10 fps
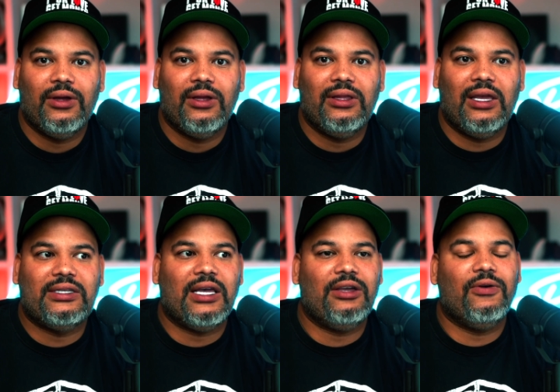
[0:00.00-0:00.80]
They
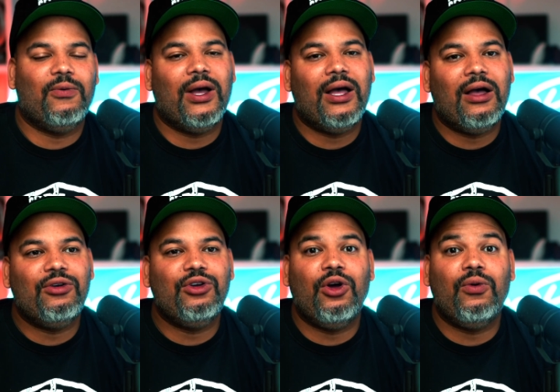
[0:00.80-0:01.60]
tell you, well,
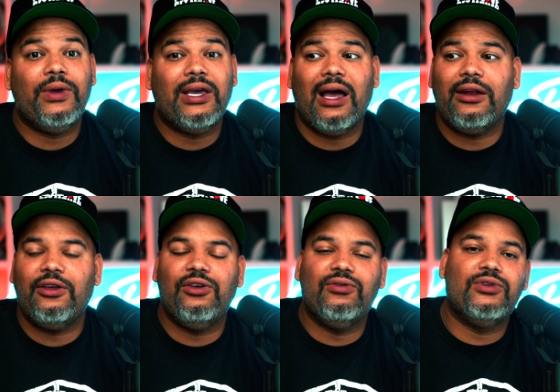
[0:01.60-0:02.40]
you know, we kind of
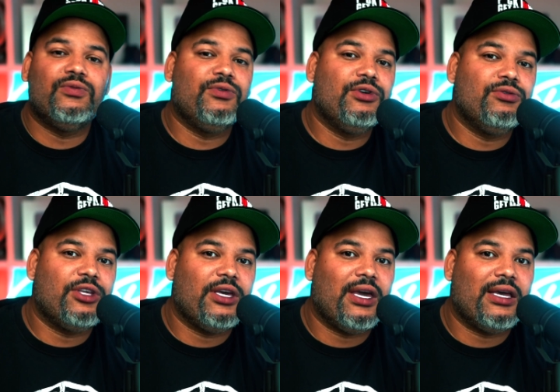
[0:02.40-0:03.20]
use
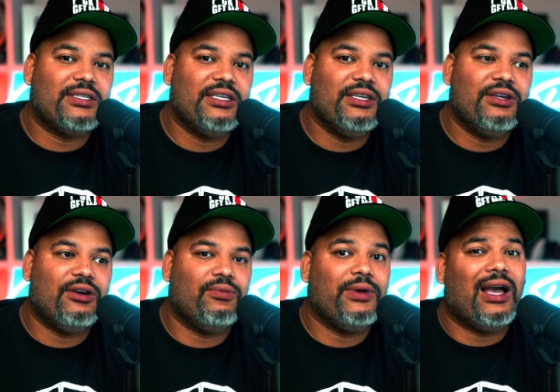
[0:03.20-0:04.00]
Vue.js here,
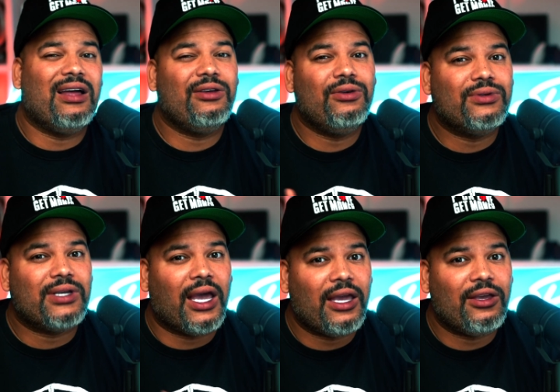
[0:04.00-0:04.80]
we kind of use
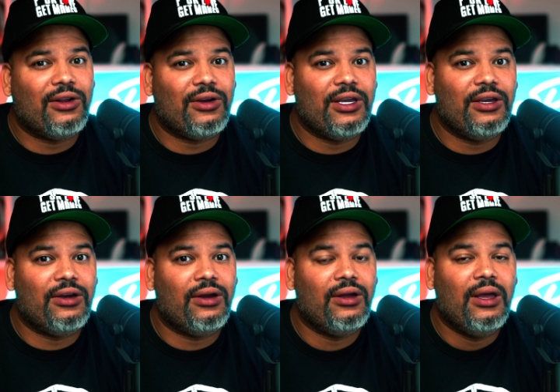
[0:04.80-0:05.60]
Angular
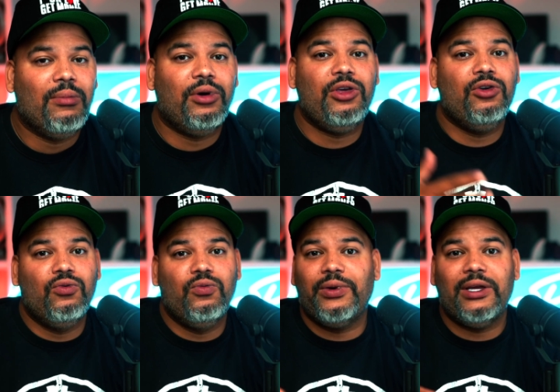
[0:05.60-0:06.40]
here, but
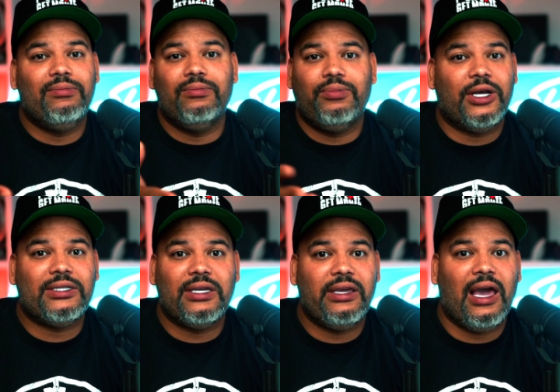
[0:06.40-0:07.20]
you've been
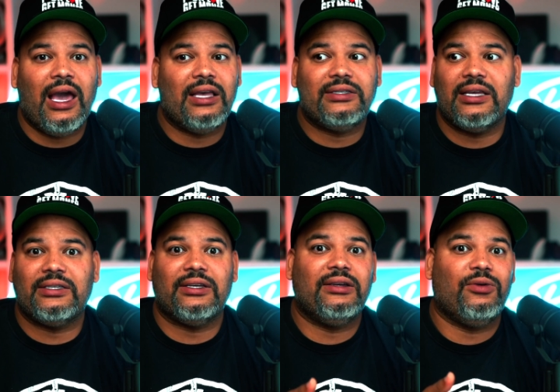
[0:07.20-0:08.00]
busting your ass as
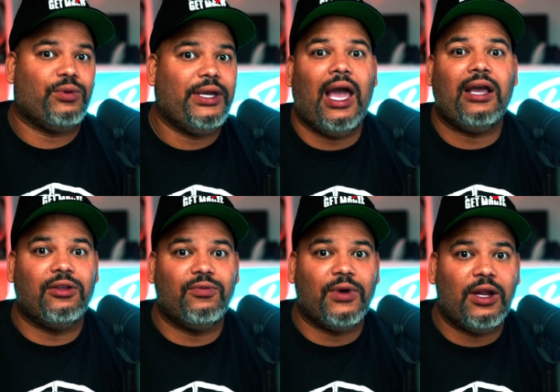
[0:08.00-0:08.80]
a React
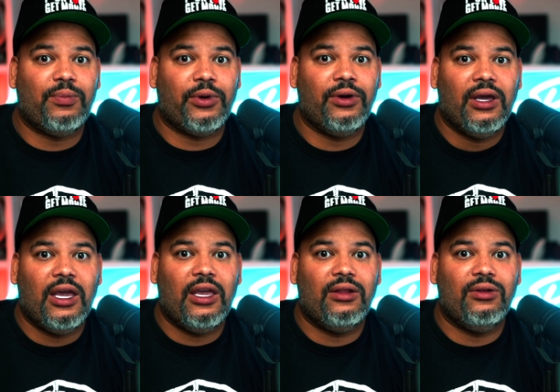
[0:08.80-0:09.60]
developer,
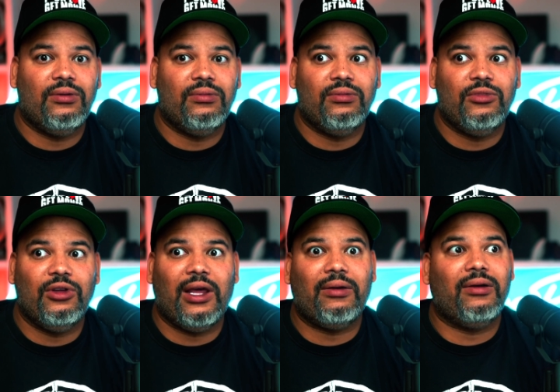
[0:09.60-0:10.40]
and
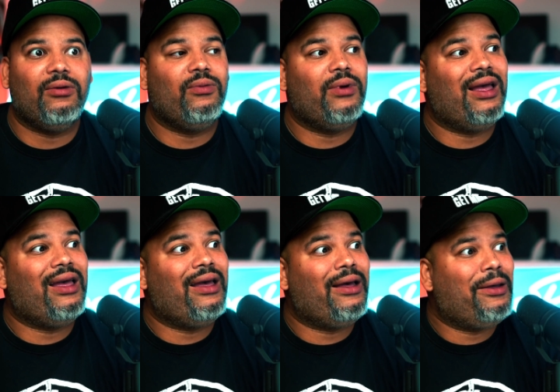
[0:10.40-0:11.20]
you're like,
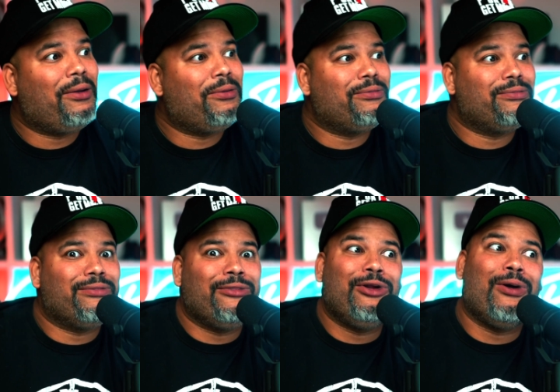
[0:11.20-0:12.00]
well,
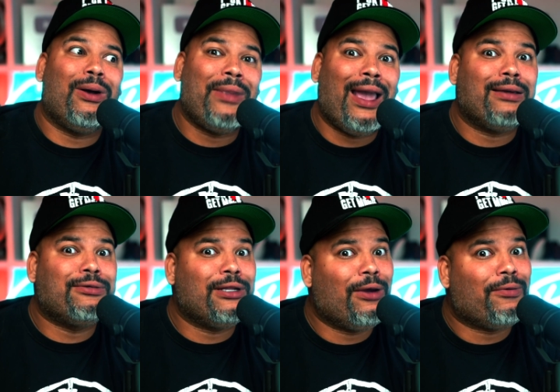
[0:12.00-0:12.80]
you know, I'm
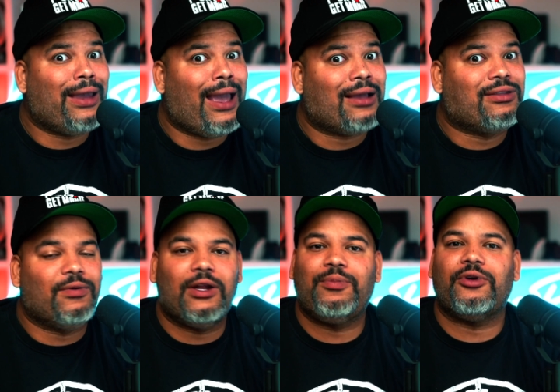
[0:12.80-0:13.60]
actually a React
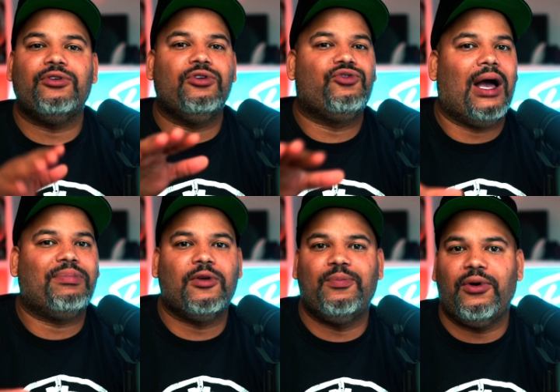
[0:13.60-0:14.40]
developer. You dropped
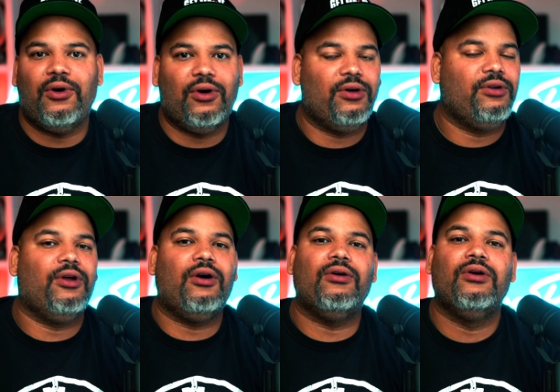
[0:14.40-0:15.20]
the ball.
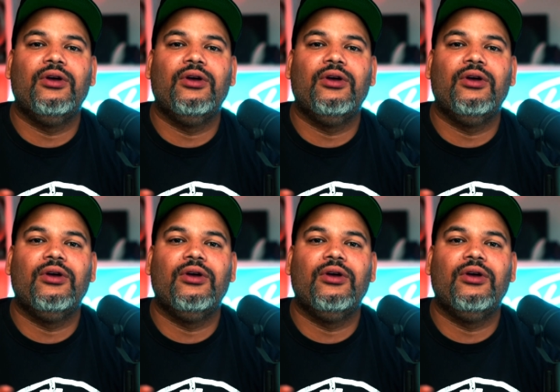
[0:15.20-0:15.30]
No,